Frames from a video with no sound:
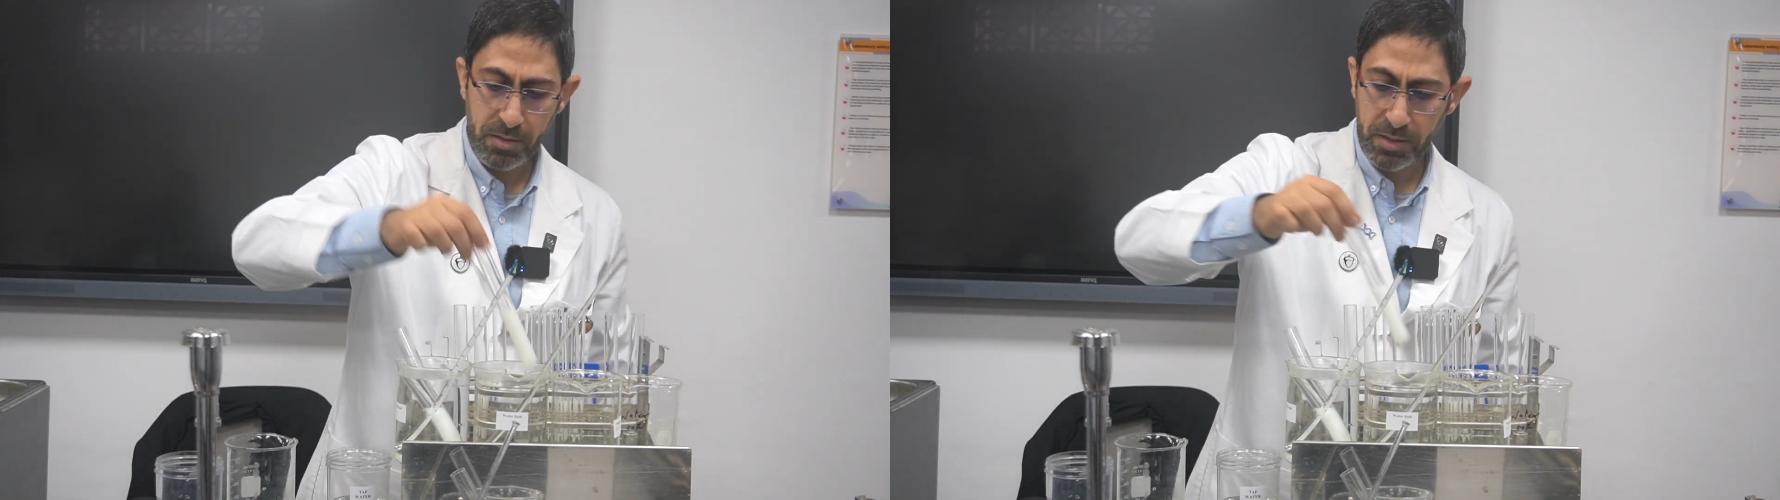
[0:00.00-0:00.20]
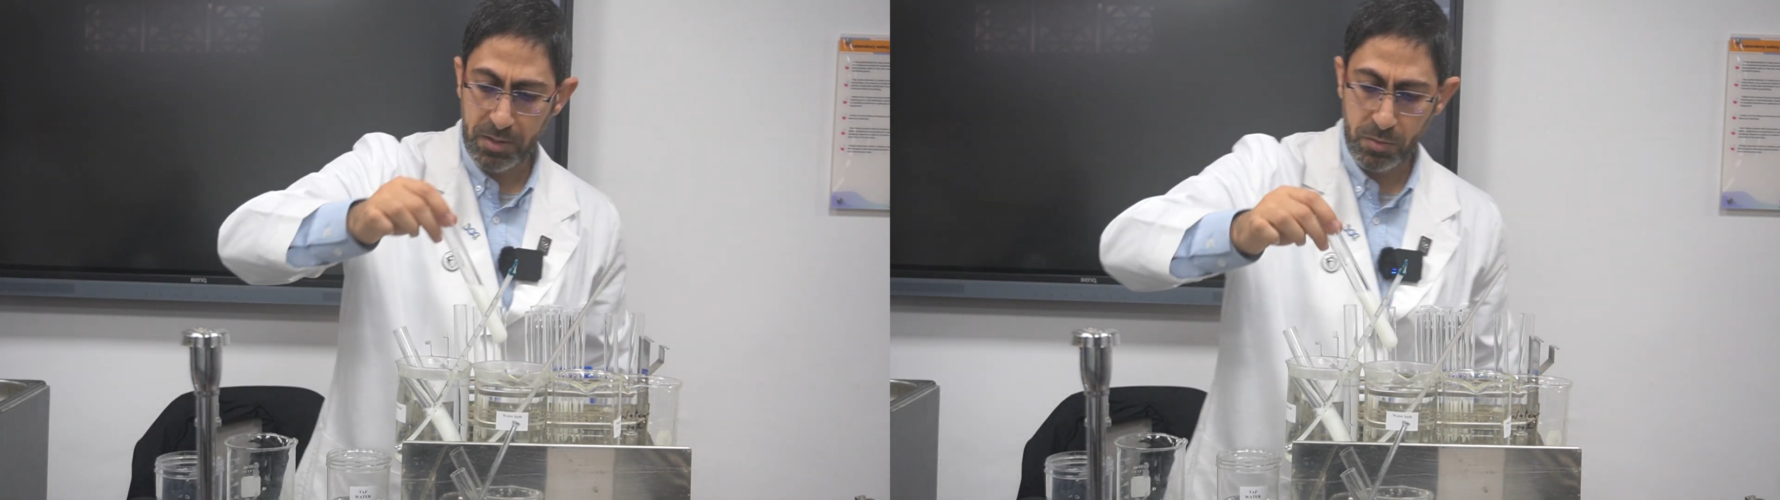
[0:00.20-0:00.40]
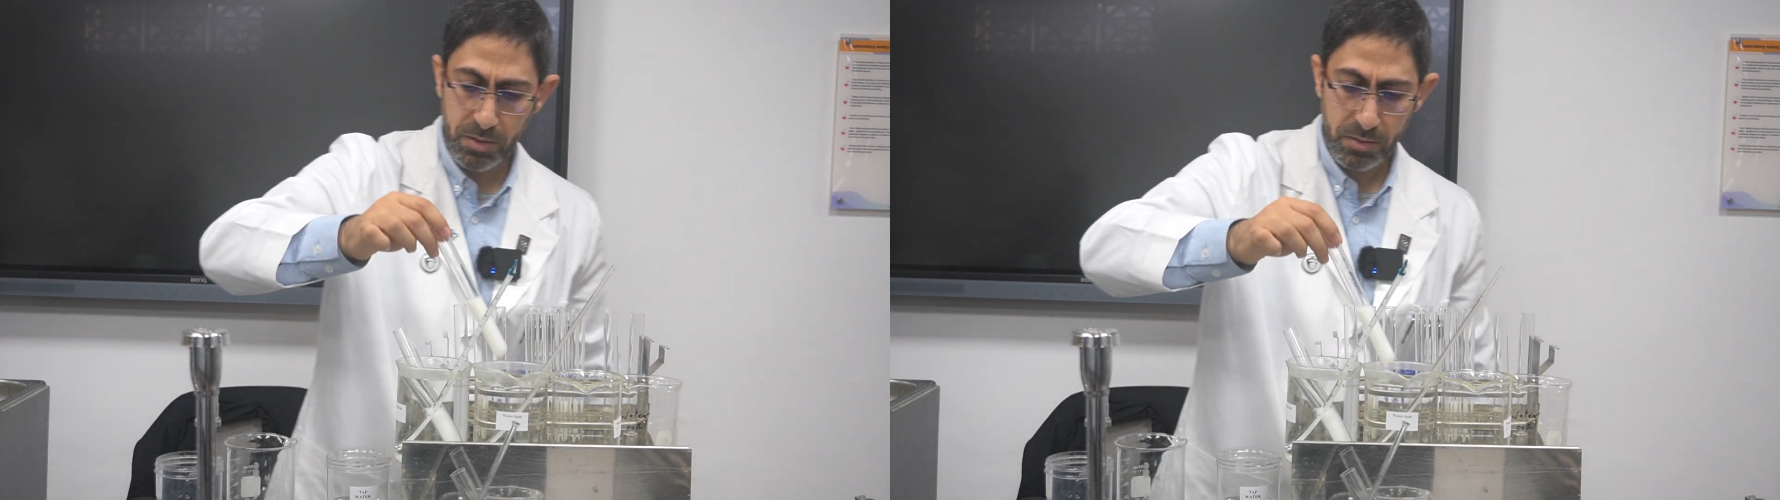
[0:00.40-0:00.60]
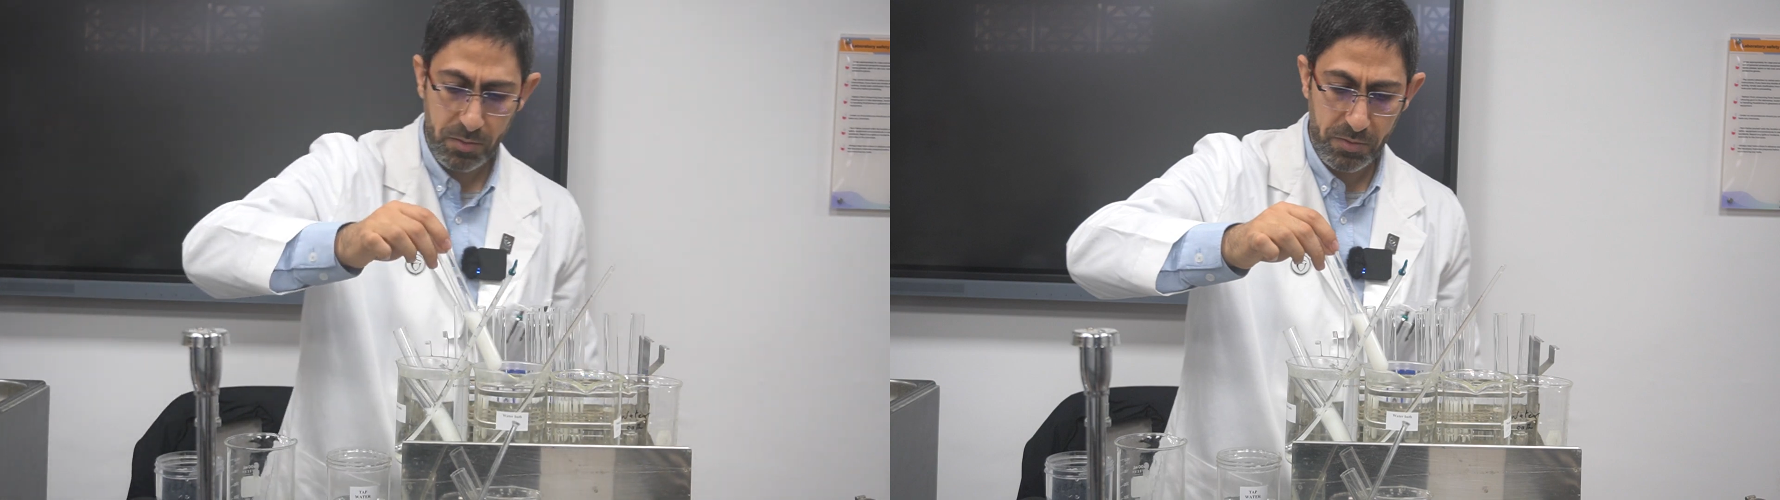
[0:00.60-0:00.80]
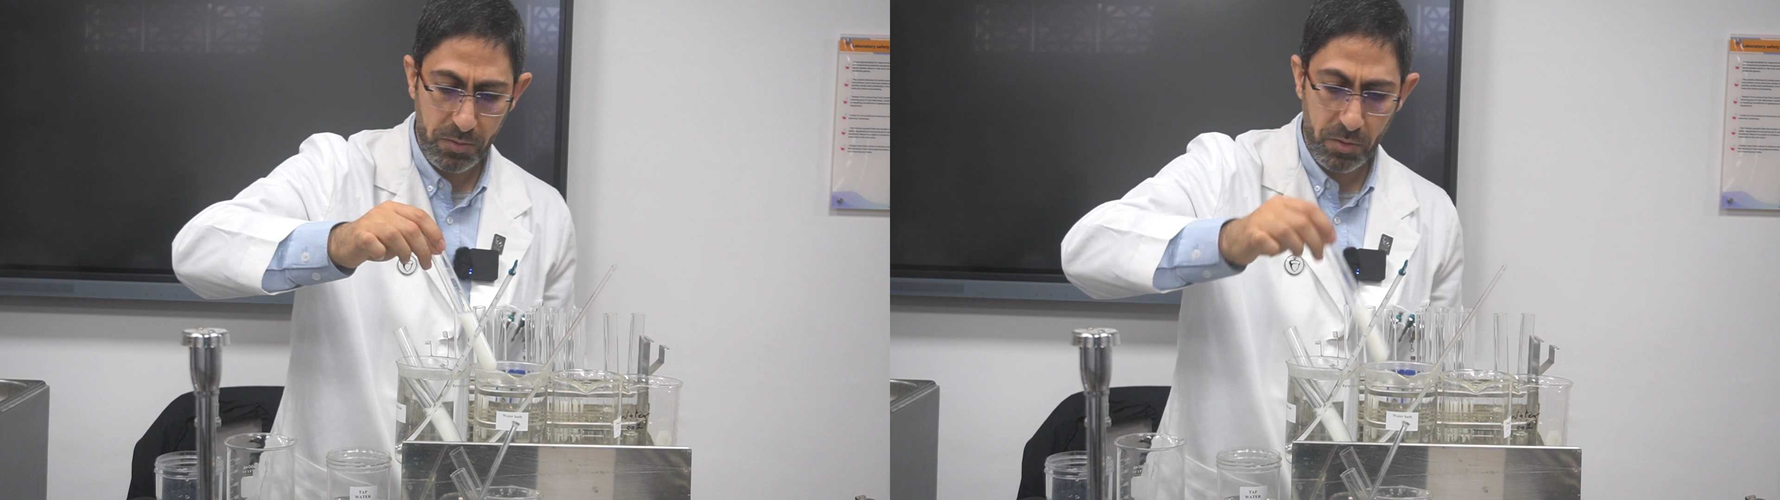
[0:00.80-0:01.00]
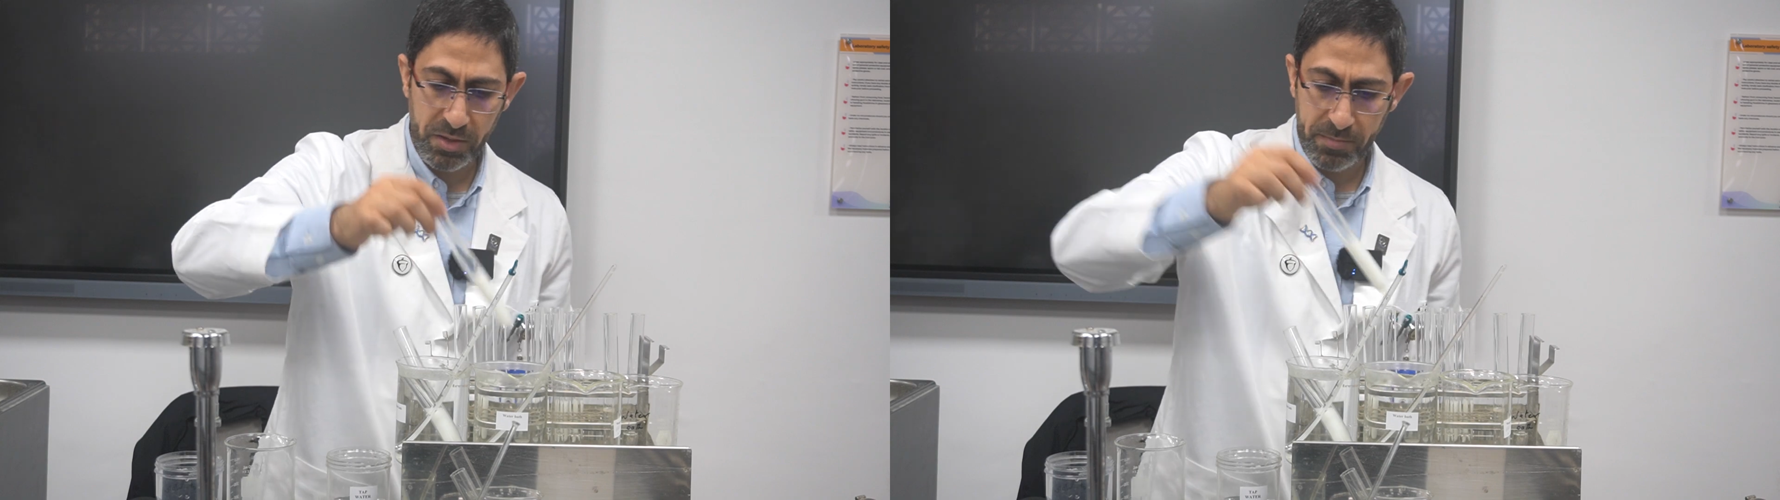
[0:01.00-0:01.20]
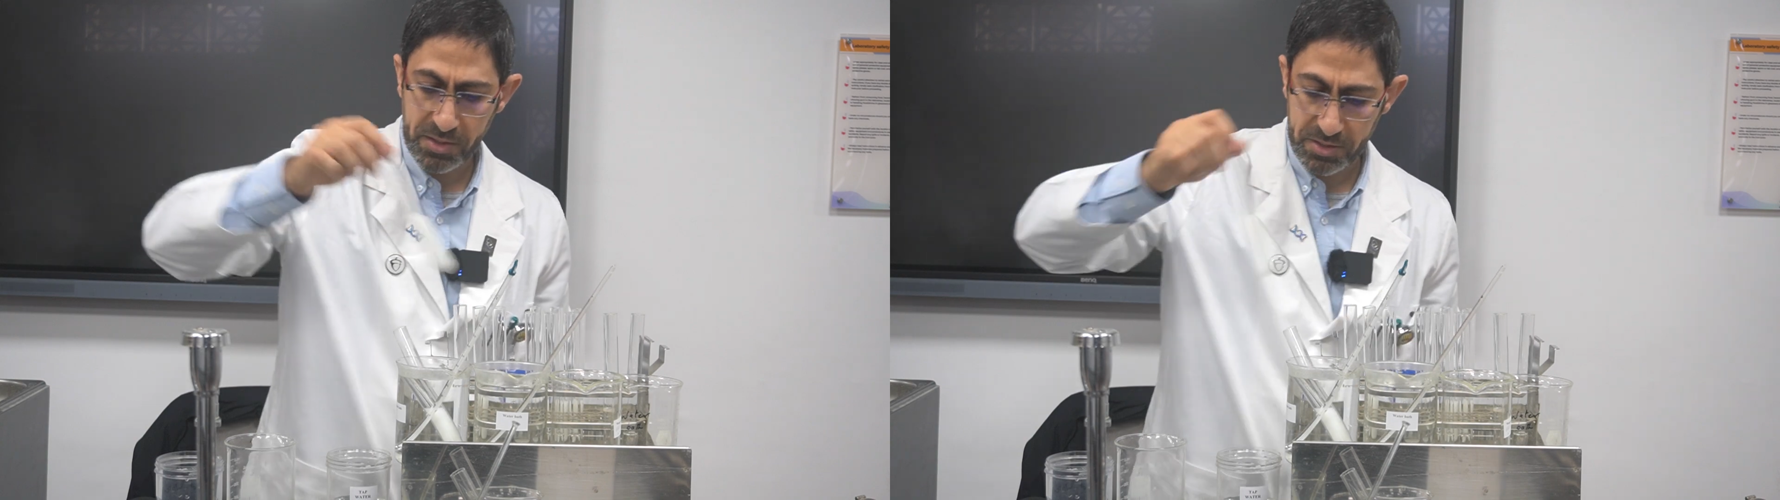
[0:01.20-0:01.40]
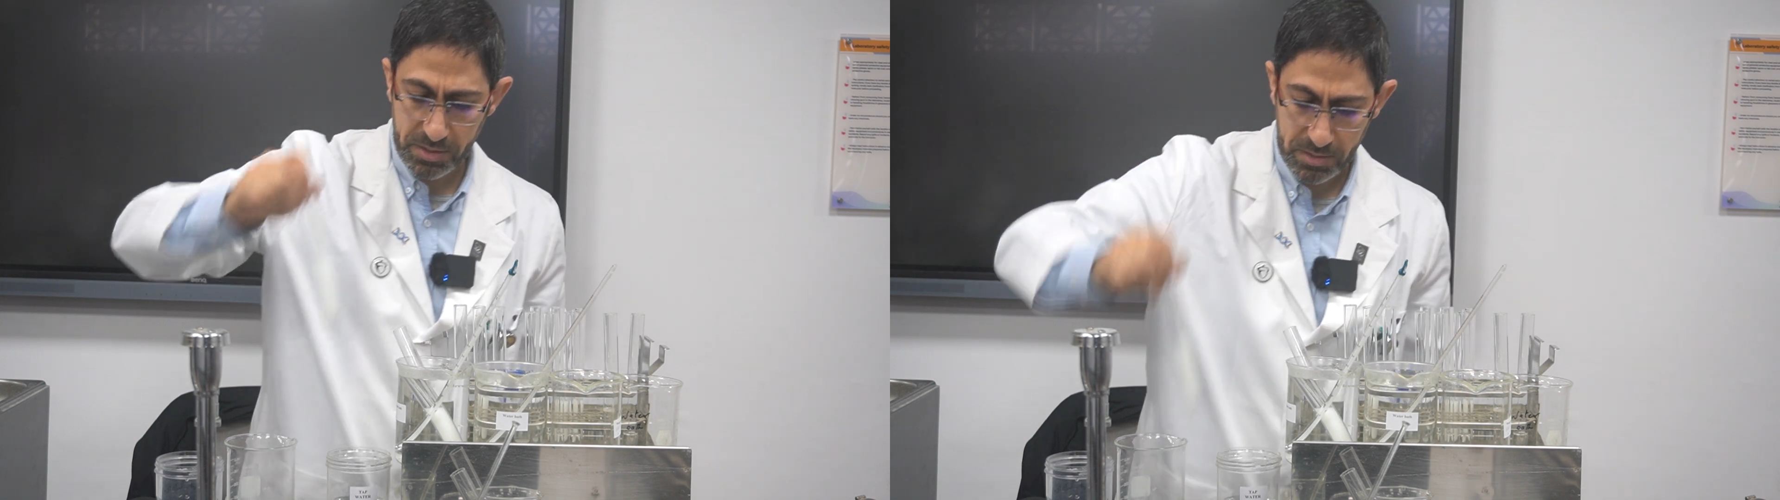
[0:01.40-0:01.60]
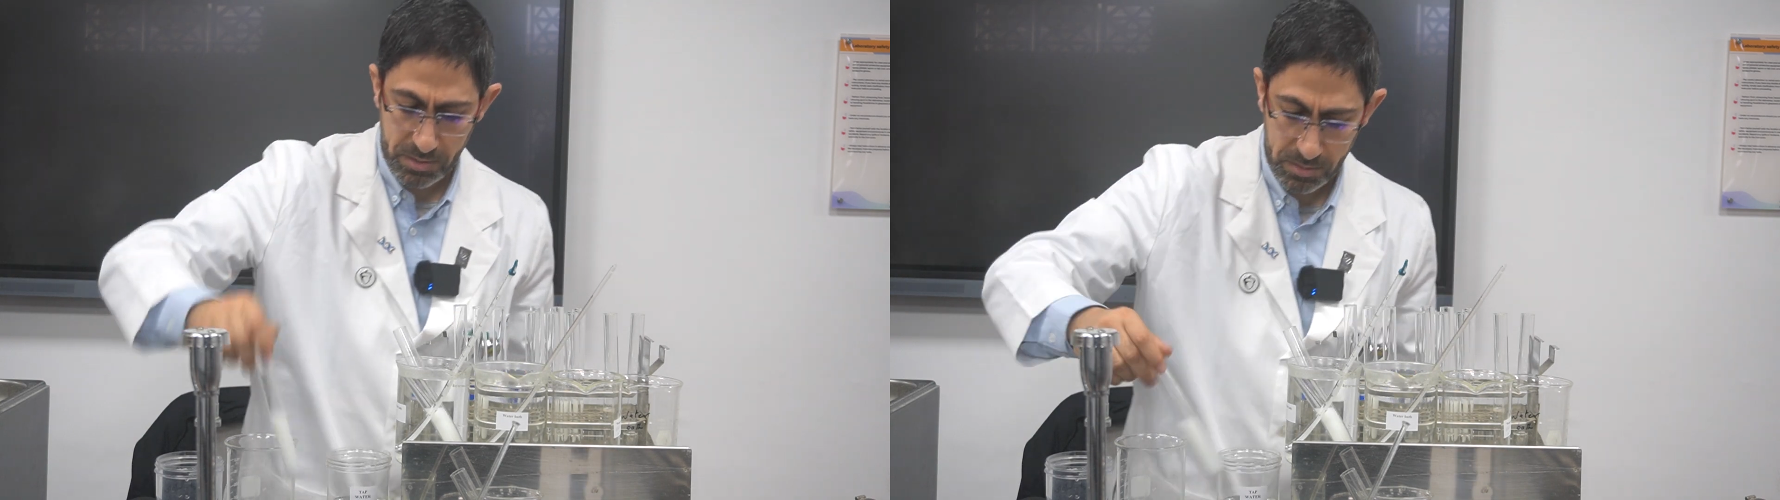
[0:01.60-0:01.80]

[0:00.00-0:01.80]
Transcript: I will thoroughly mix it.